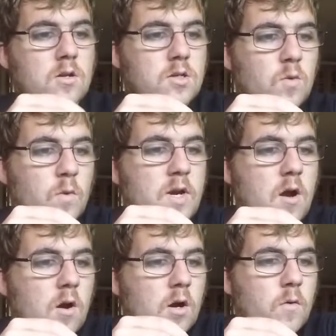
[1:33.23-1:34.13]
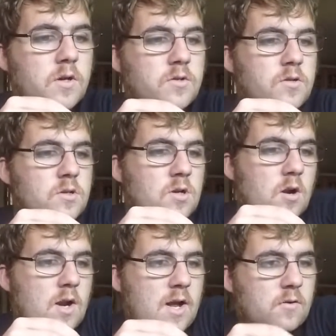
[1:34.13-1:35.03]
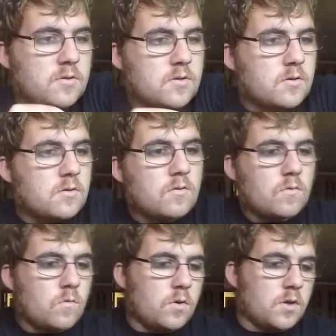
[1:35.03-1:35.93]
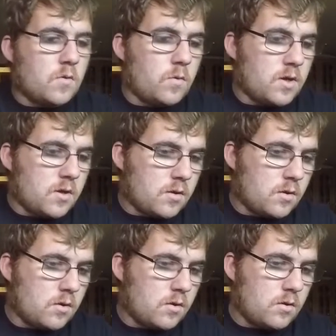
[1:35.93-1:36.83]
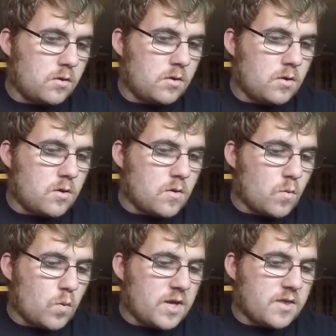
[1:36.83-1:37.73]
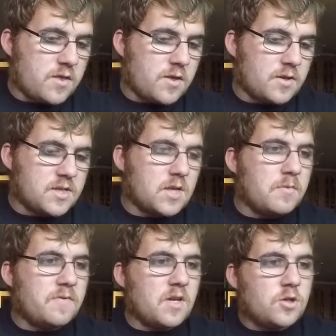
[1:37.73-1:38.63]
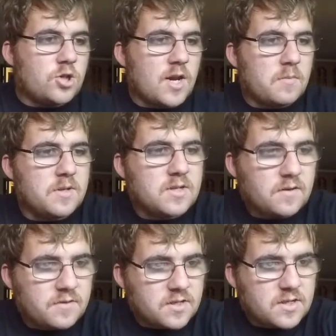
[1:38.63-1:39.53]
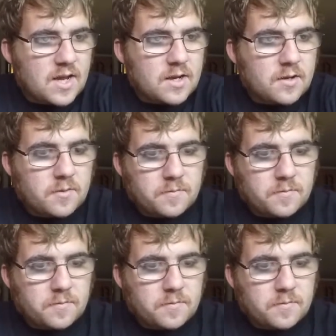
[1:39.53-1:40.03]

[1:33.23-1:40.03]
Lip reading: So we are going to start out really quick with some of the enchantments of this deck.